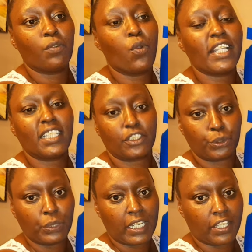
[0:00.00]
huwa
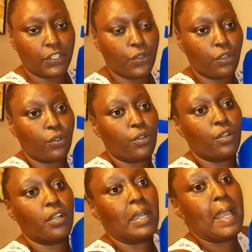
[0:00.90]
inashuka kidogo,
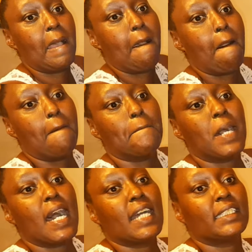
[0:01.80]

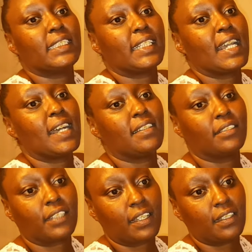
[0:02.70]
but yeah,
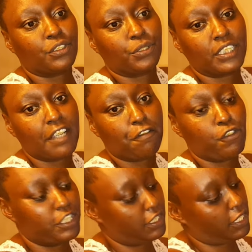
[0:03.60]
today I
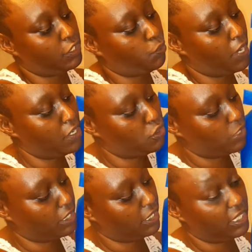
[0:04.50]
found it at
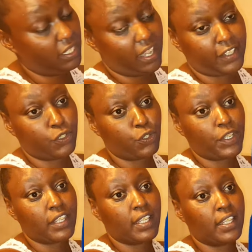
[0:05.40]
120. I don't know
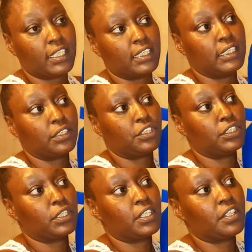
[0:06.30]
whether that is
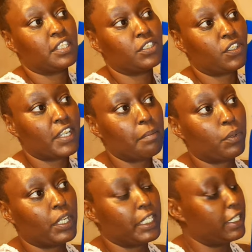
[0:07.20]

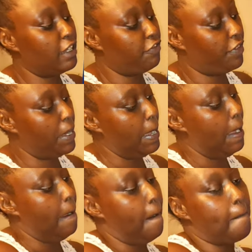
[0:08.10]
reasonable enough,
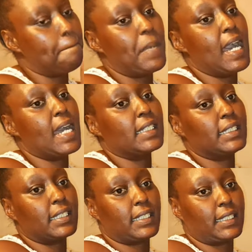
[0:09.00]
but
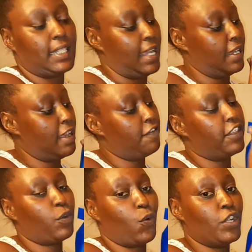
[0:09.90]
I love the
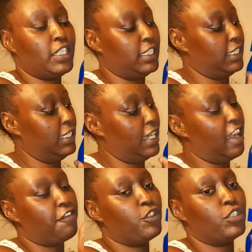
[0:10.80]
quality.
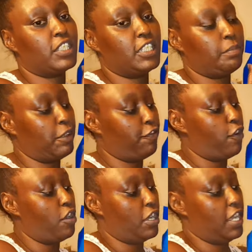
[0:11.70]
I've used it
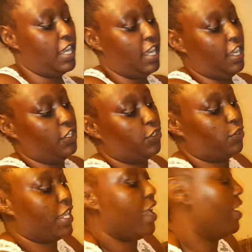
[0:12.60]
before. So
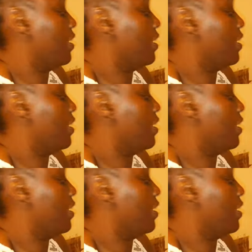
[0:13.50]
yeah,